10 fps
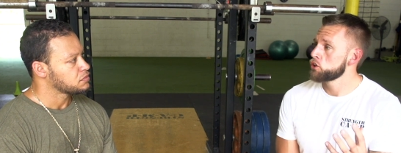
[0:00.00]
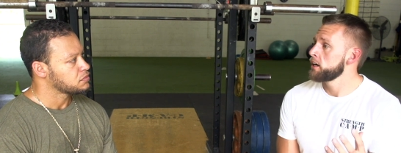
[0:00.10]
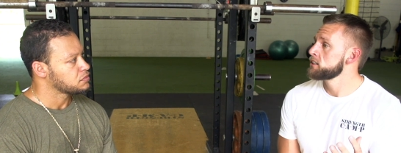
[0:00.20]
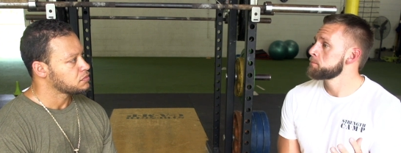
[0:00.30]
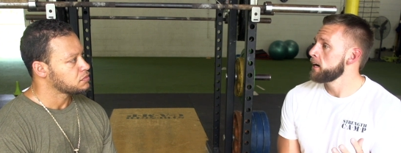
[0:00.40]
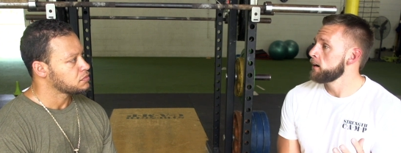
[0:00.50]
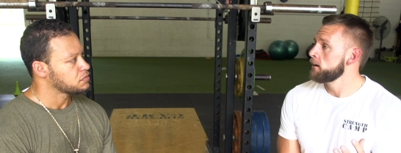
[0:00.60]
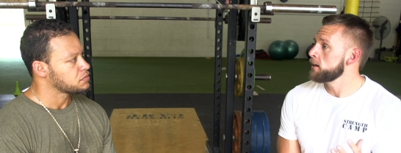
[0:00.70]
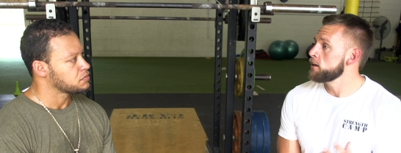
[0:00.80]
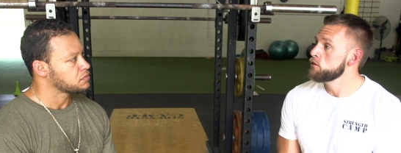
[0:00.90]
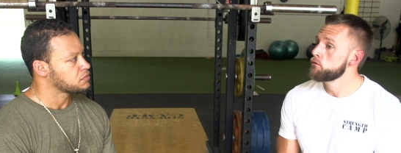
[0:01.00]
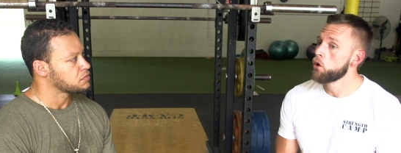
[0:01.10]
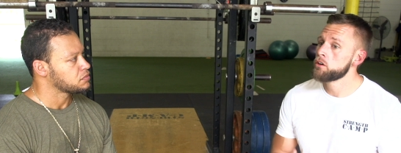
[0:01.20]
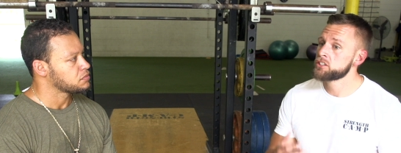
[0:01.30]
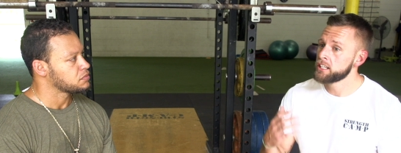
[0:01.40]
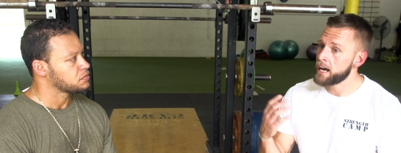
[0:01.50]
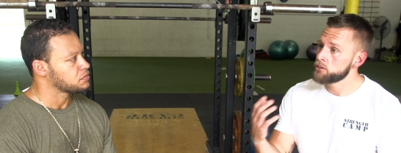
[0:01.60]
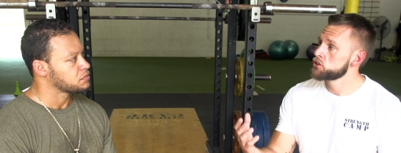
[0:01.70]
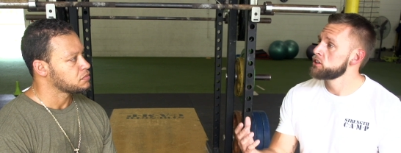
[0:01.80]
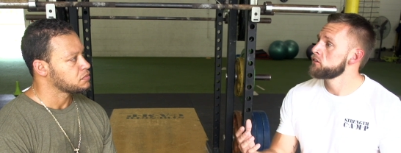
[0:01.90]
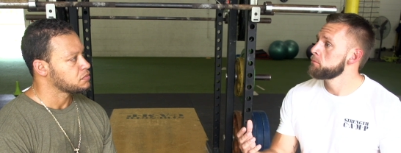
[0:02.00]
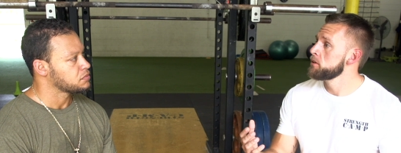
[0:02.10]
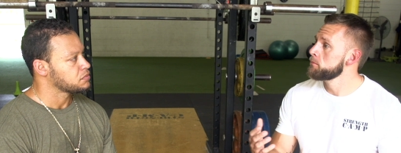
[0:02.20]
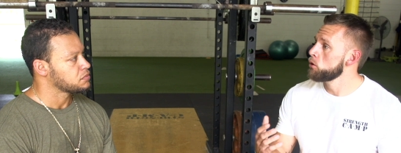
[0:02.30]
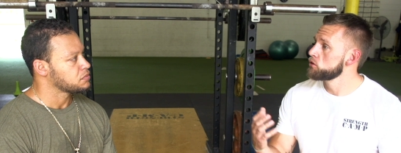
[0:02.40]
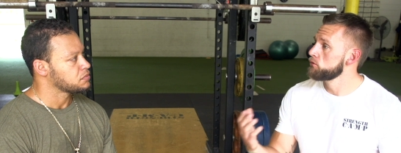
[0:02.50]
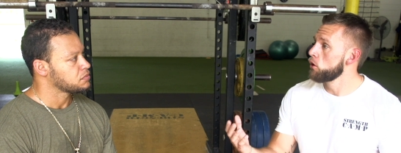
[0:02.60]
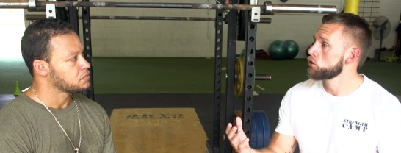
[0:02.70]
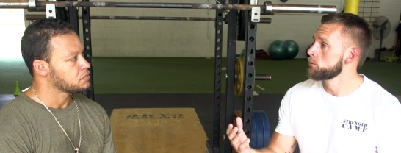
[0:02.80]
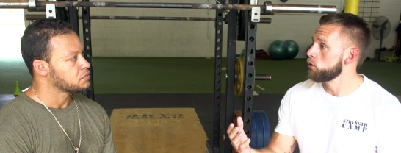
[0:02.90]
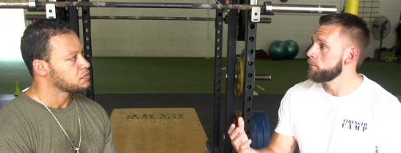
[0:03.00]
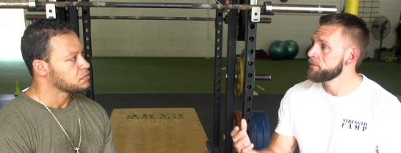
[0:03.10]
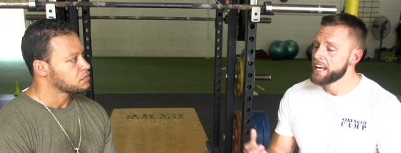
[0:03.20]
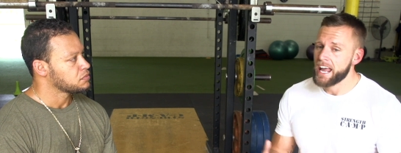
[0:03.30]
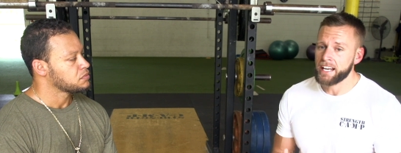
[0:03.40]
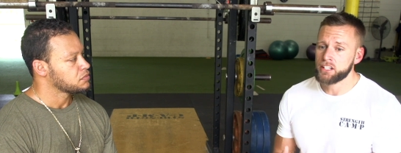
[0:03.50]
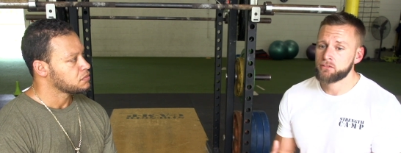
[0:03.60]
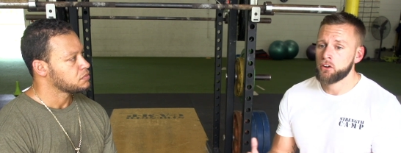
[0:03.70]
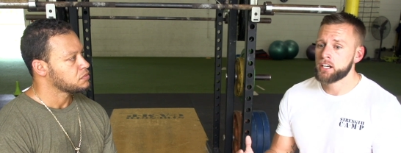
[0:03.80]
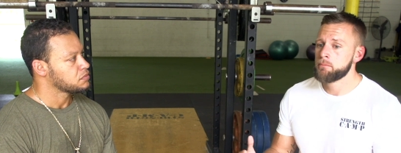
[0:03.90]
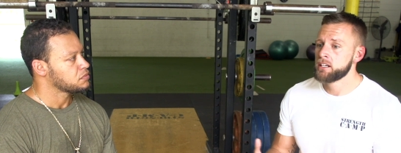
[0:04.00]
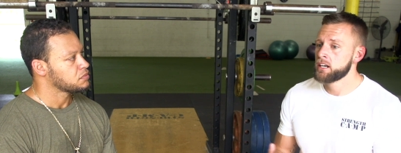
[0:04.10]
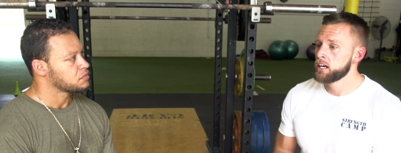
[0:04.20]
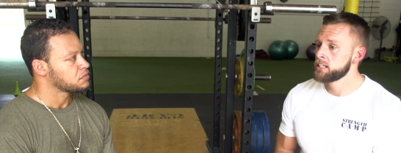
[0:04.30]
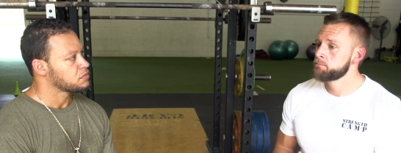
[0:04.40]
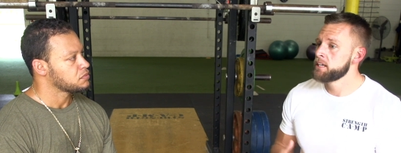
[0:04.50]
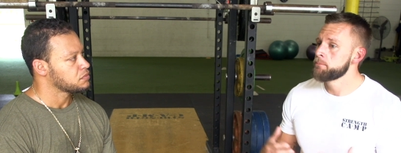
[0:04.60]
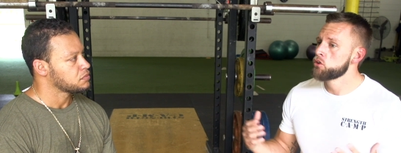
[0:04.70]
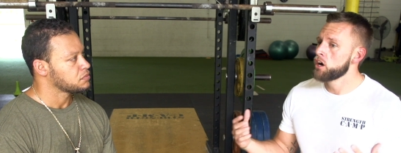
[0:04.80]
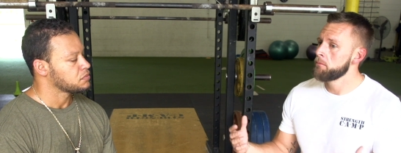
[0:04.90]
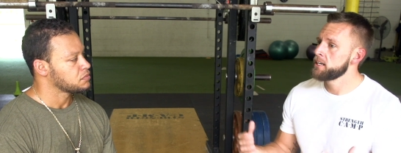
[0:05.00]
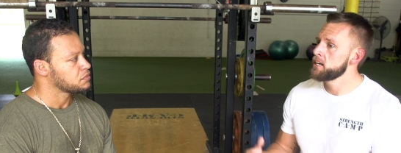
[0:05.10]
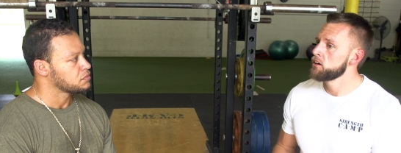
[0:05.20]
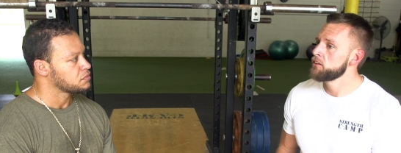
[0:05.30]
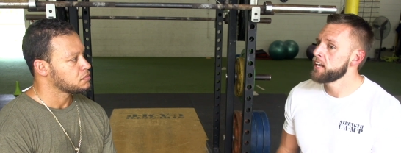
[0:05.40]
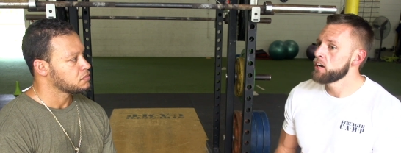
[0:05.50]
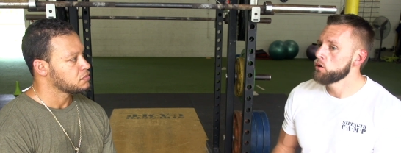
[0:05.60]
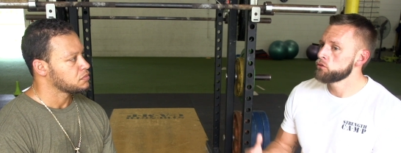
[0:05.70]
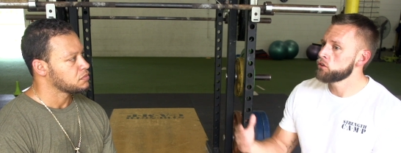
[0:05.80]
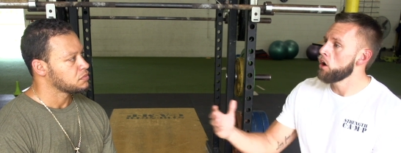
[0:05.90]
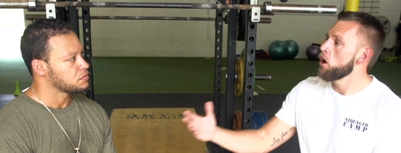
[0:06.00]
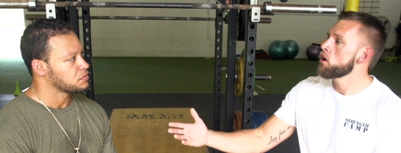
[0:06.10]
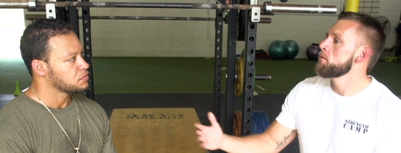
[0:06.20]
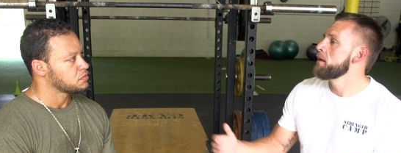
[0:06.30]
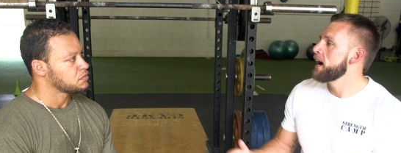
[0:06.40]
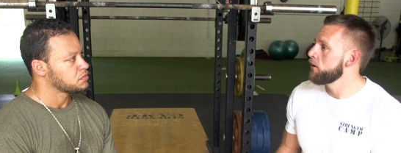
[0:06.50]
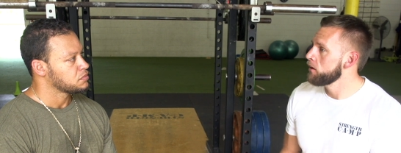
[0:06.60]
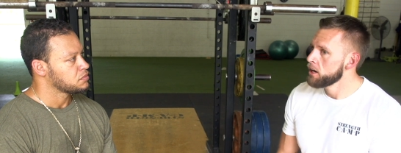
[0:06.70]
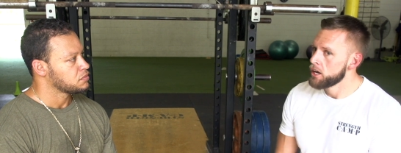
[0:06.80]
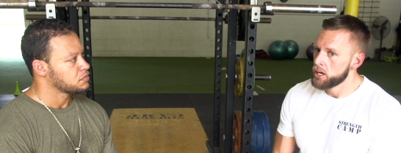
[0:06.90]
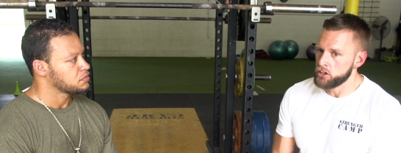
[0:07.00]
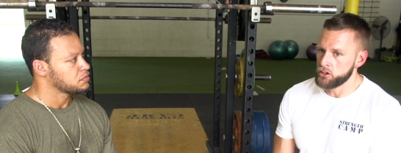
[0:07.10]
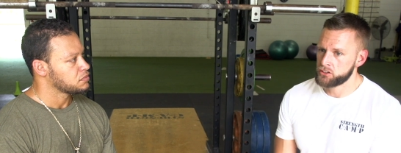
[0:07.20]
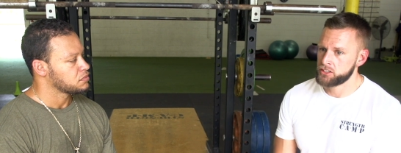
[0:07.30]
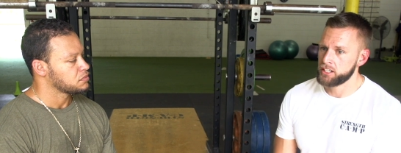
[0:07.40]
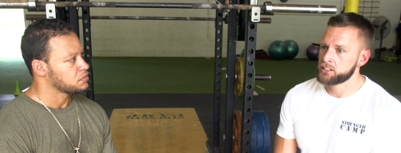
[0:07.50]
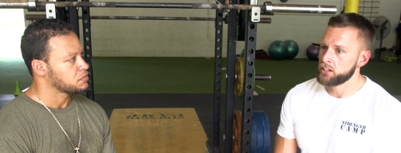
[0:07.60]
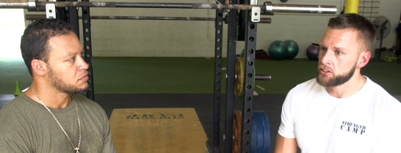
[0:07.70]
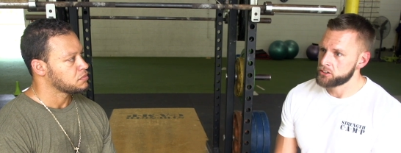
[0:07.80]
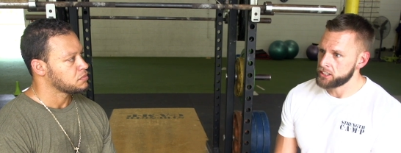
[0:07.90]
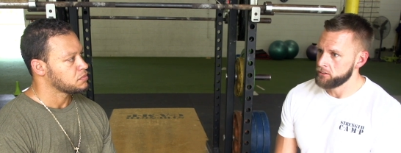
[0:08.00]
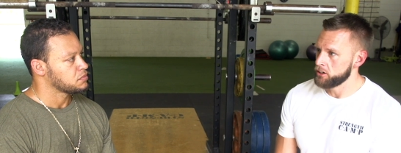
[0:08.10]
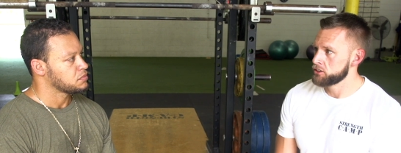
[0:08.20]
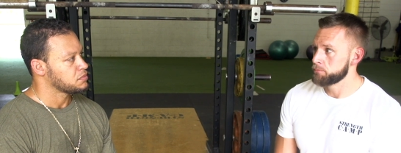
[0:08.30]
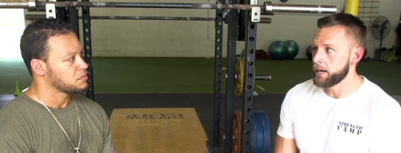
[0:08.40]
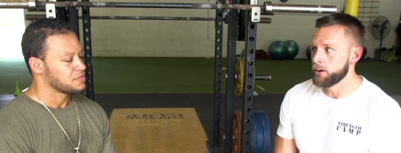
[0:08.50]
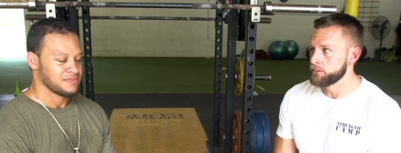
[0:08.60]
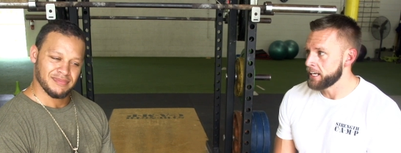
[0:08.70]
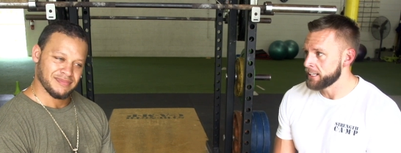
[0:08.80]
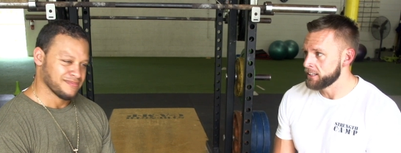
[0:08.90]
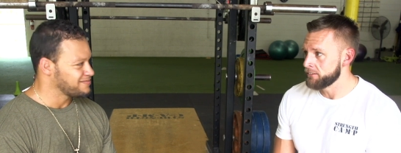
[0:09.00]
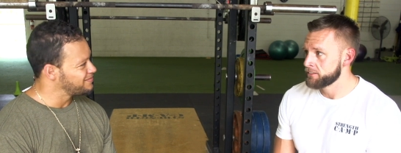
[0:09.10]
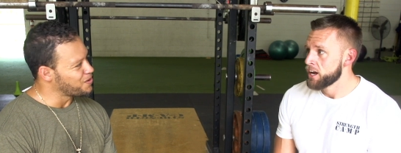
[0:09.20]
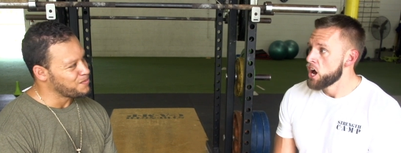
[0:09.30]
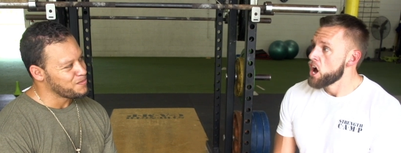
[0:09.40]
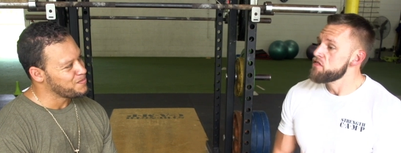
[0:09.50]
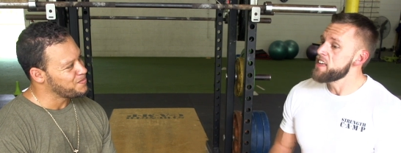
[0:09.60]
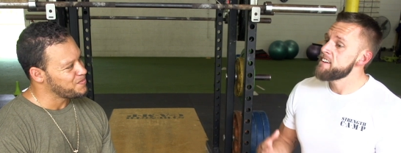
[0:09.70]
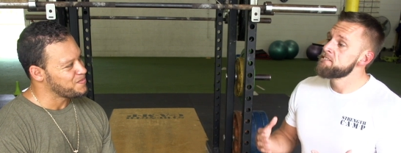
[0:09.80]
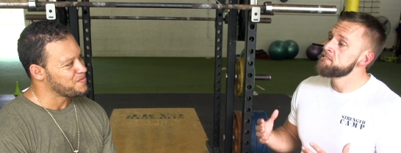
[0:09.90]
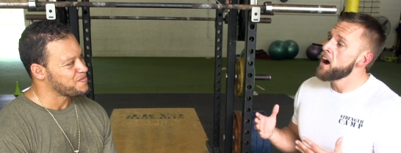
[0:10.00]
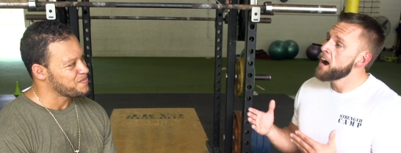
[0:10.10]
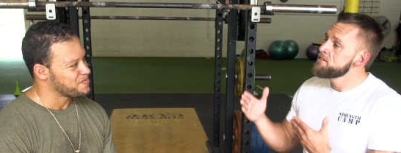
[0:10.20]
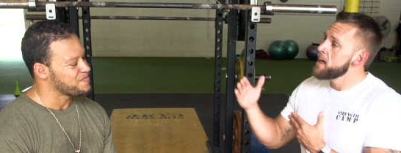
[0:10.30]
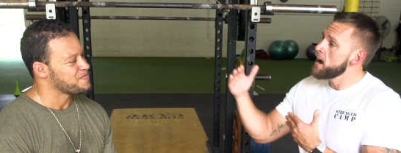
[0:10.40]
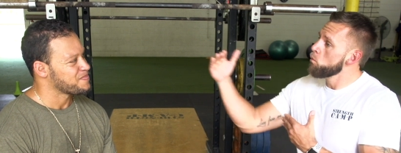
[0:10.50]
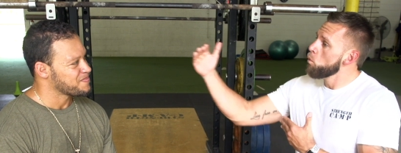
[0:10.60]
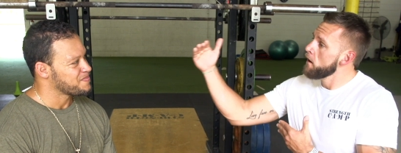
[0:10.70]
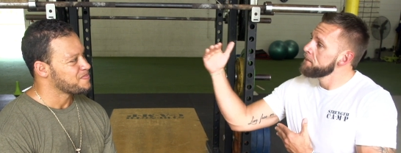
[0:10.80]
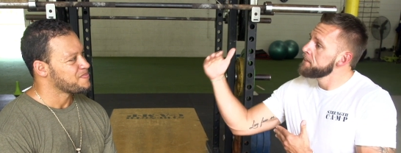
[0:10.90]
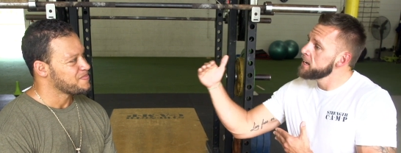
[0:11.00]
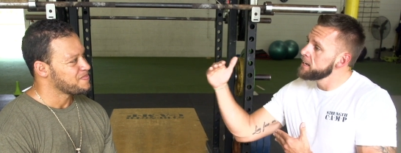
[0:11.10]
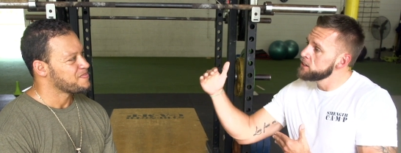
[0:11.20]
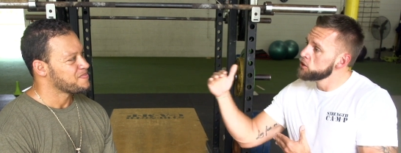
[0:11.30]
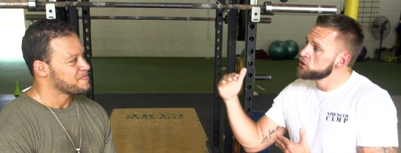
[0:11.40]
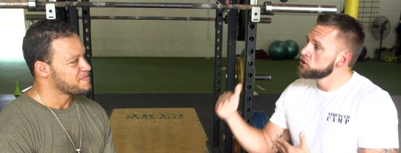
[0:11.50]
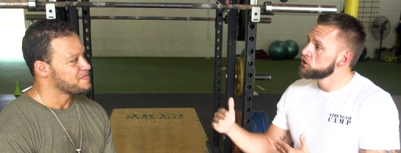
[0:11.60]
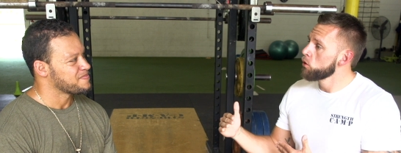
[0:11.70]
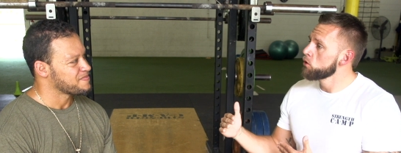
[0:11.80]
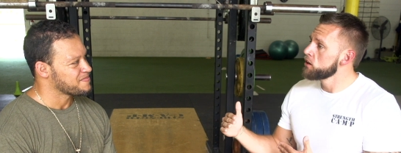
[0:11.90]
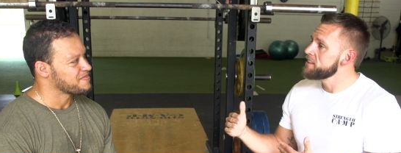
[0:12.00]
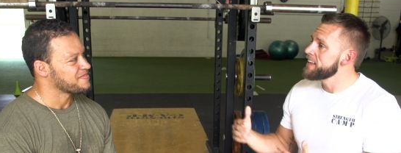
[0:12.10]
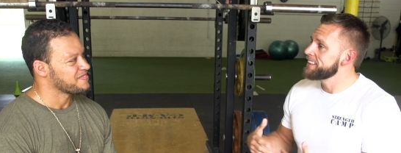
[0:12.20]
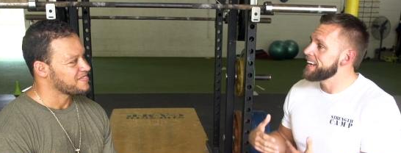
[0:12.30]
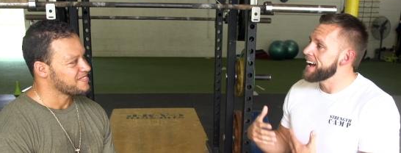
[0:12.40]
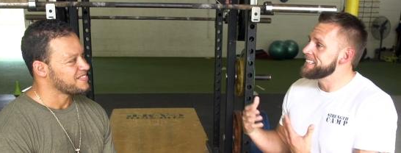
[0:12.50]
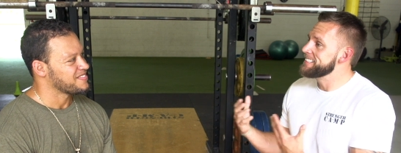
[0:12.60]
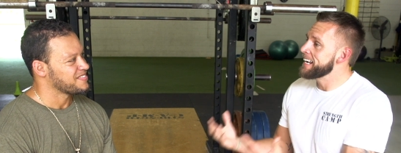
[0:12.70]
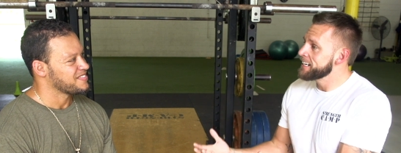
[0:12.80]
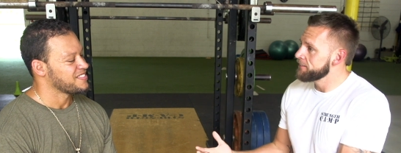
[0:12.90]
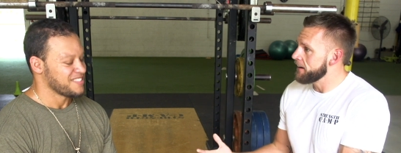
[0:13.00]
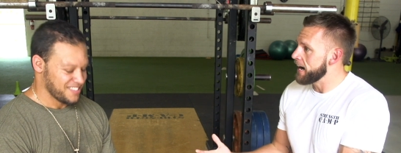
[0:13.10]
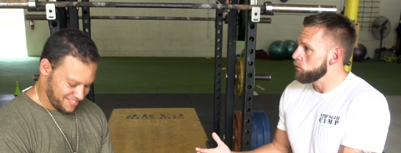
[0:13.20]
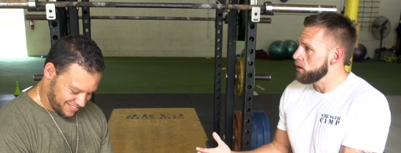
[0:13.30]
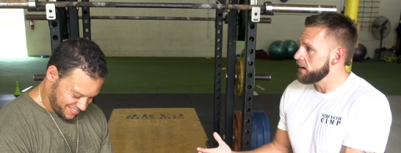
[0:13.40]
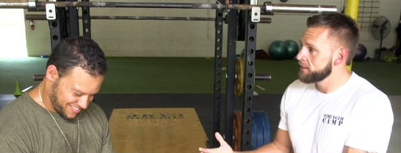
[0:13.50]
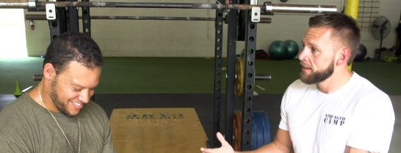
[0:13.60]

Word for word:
Speaker 1: transparent and you've always allowed yourself to be the most vulnerable. And it's funny because people come in here and they don't talk about your 600, 700 pound deadlift. Nope. They find that one thing in your story that they identify with.